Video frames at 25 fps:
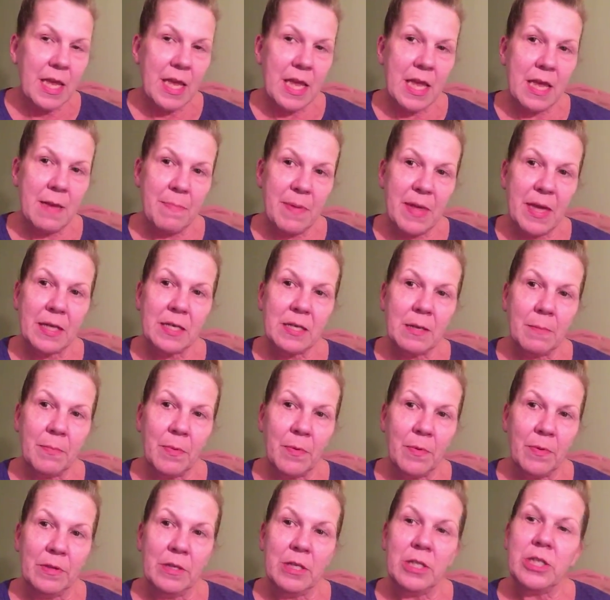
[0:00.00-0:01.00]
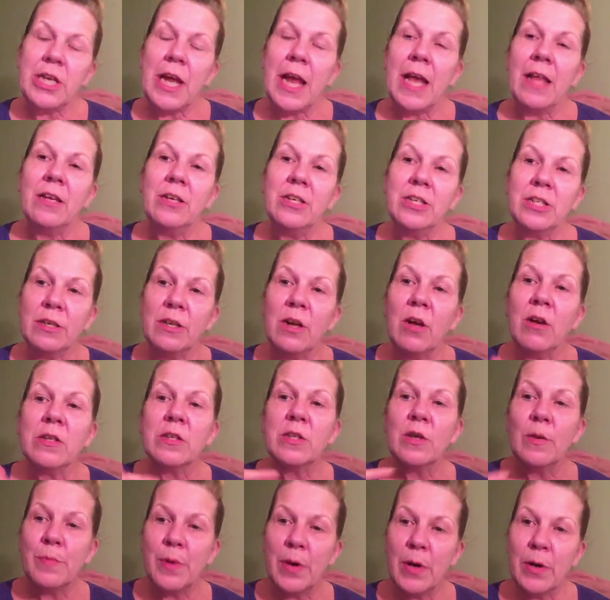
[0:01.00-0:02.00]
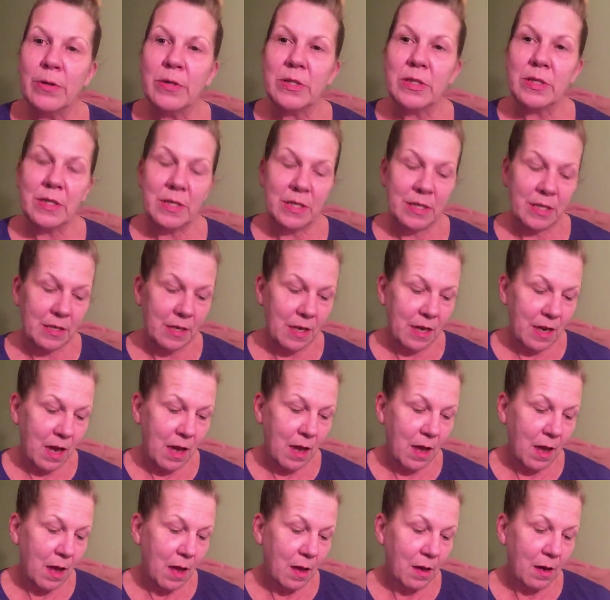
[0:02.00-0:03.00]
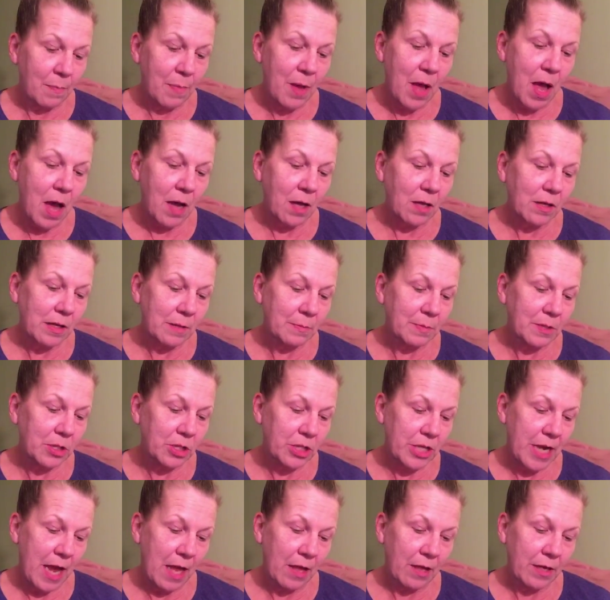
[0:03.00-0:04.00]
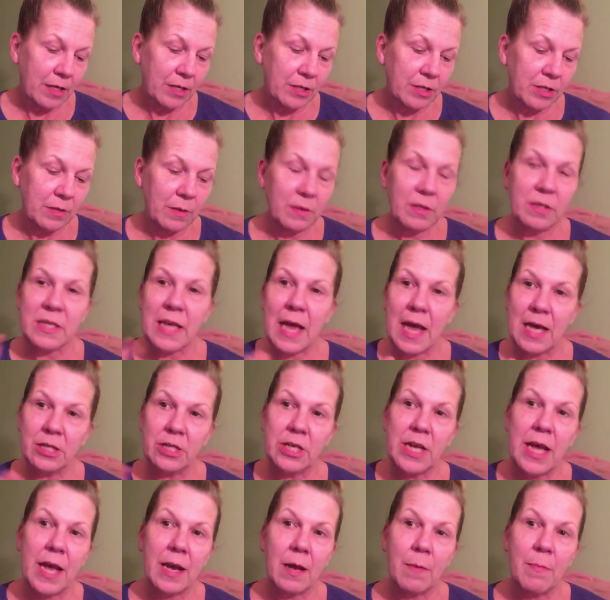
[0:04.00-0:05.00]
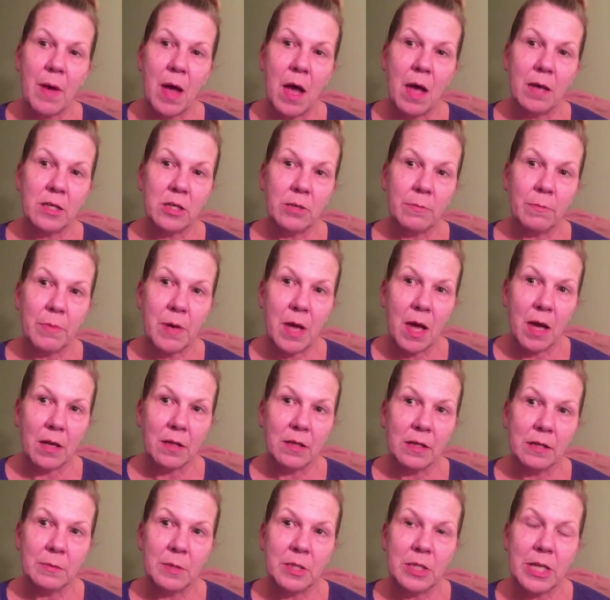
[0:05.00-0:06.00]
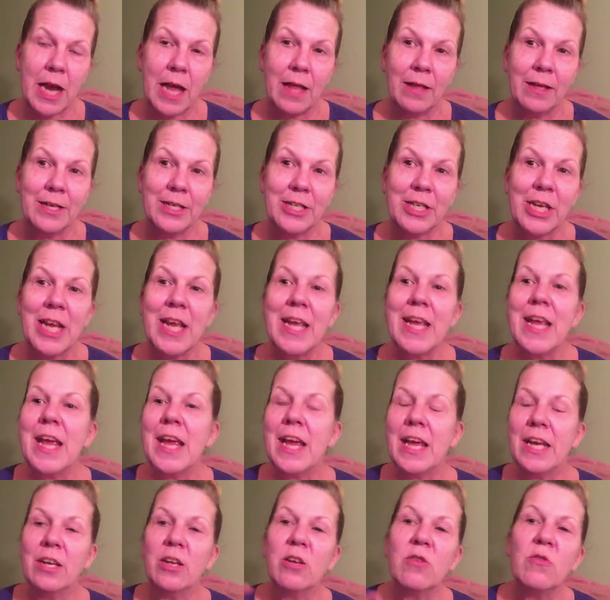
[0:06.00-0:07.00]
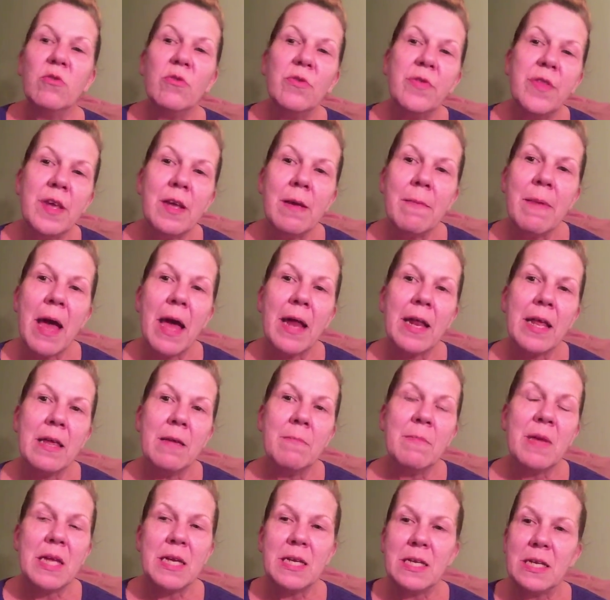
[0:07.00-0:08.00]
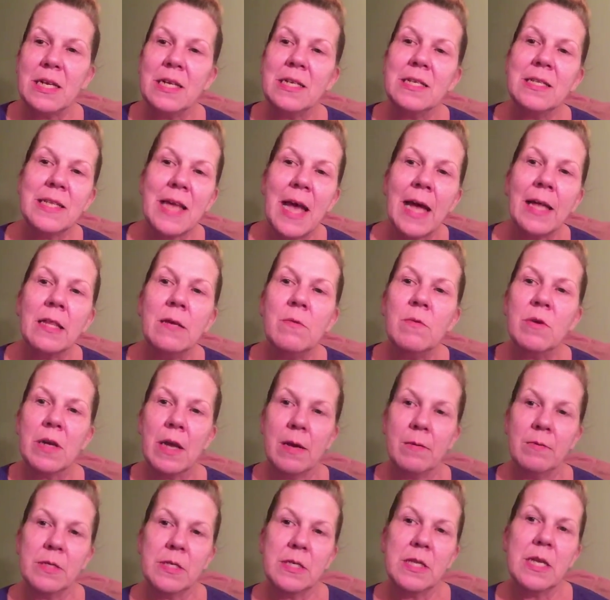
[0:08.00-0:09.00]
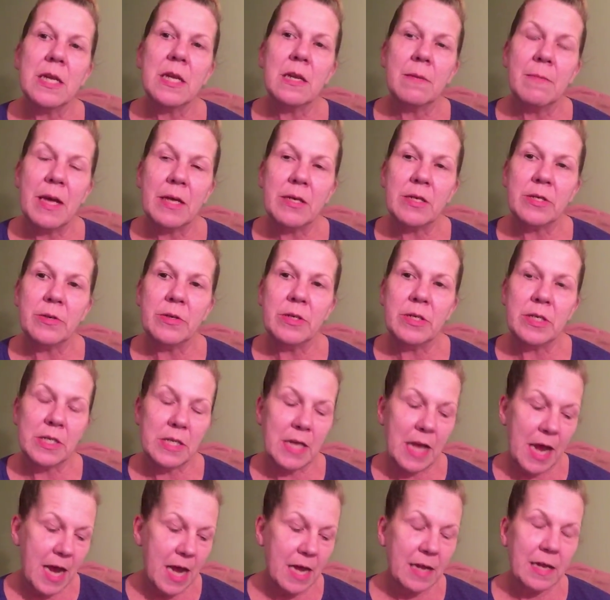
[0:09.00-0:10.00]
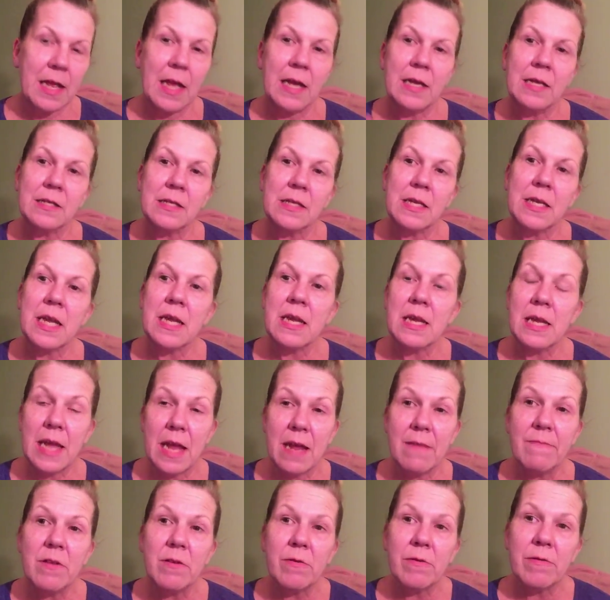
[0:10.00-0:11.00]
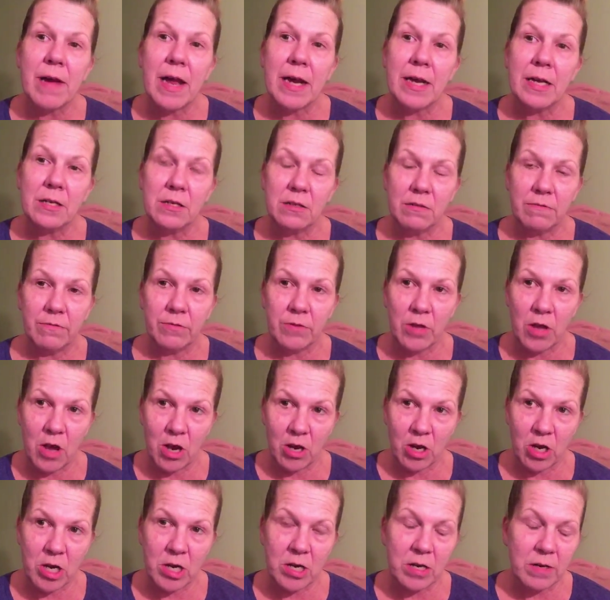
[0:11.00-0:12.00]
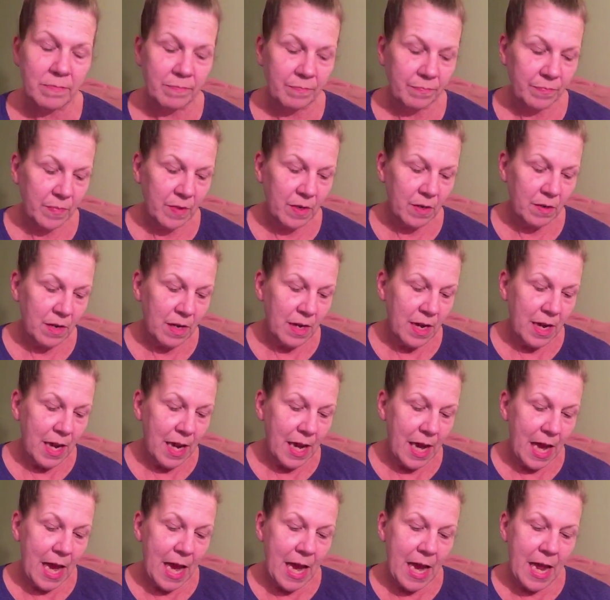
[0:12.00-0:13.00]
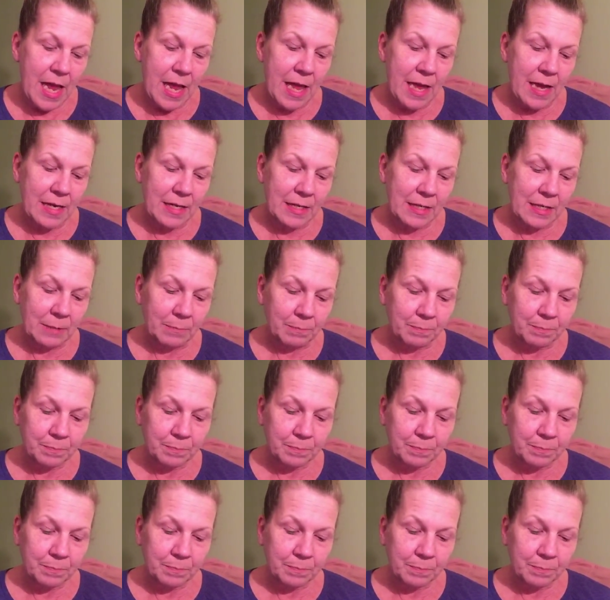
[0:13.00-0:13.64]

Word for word: He picked up on the challenge and also posted an apocalypse challenge. It's hashtag apocalypse challenge. And the cool thing about him, he did exactly what I was thinking about doing tonight, and that is that he gave the credit to Vlogger. And